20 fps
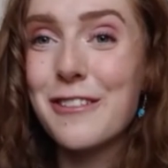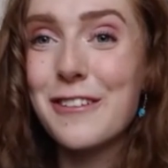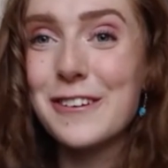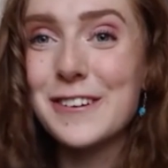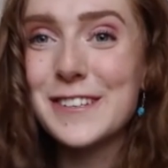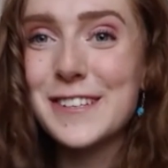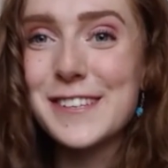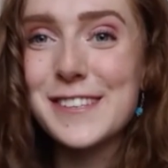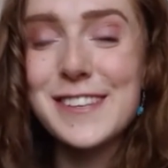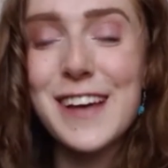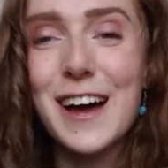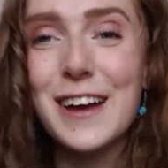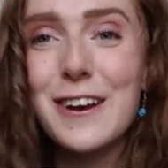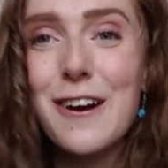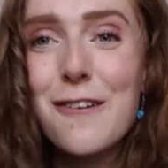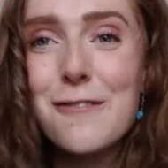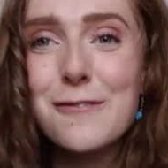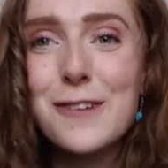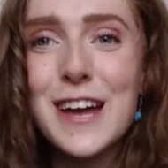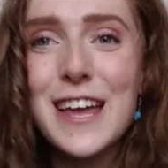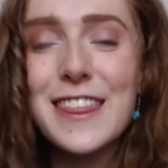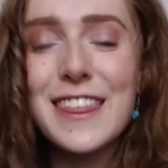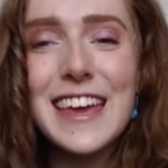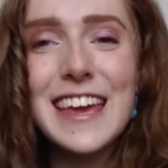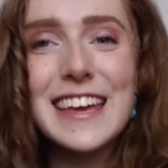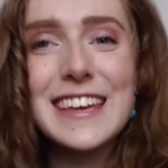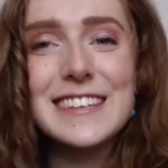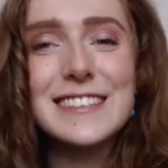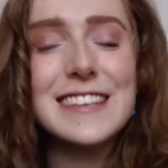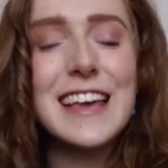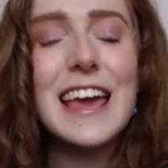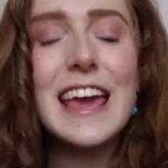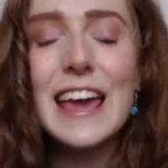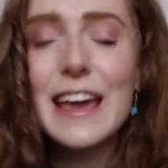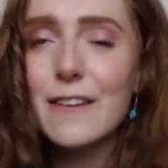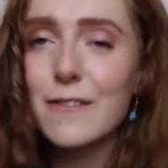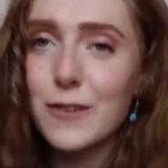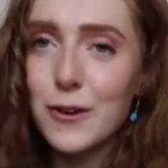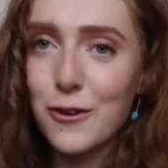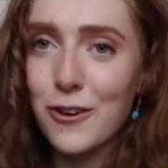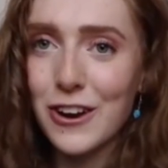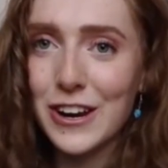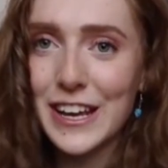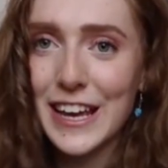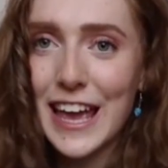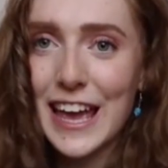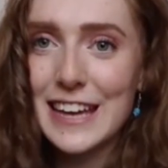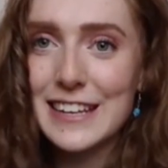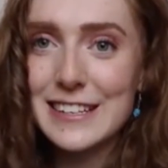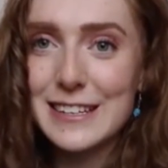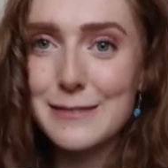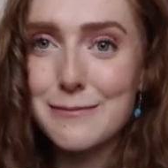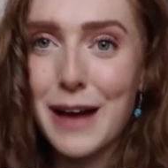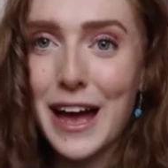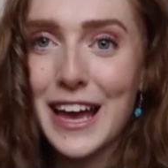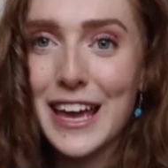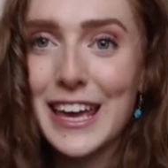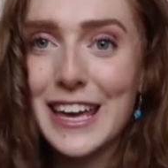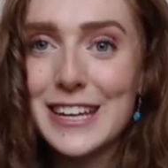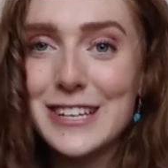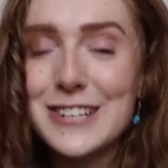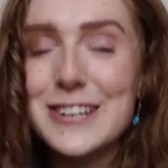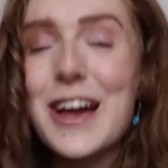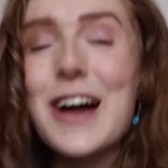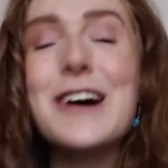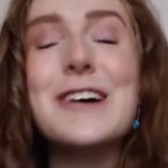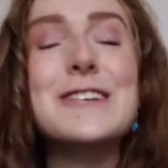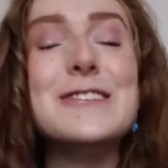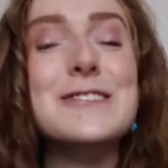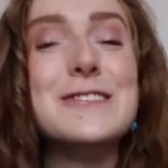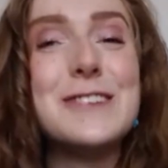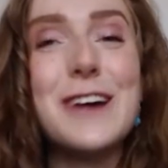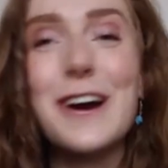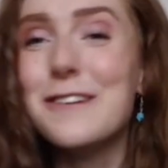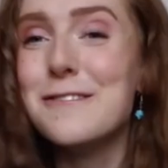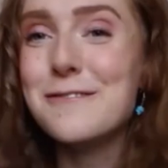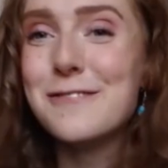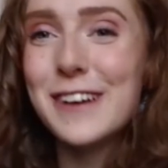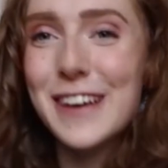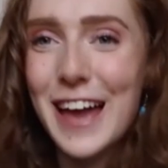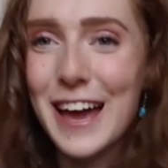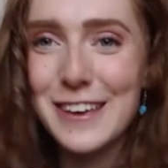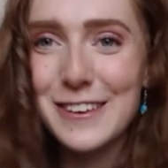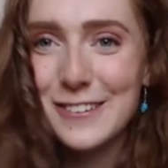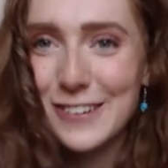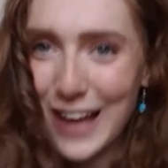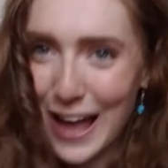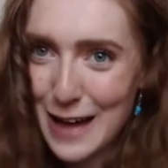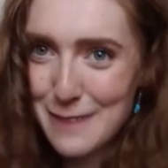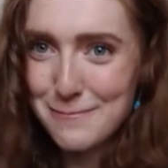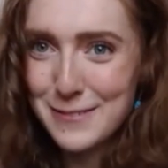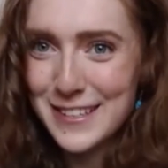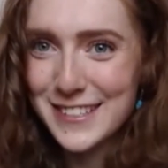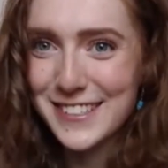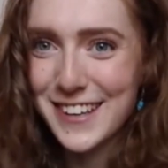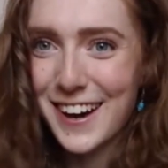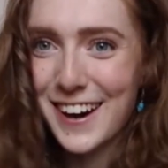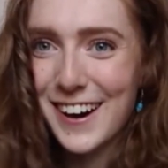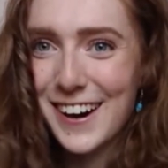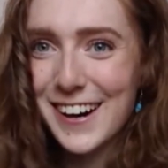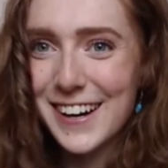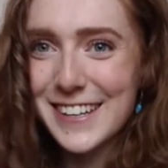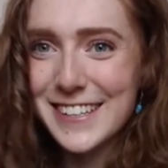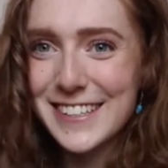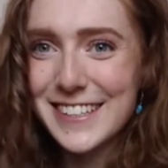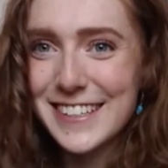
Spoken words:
thought to sign off with is, if you're on a catered package, don't forget your campus card.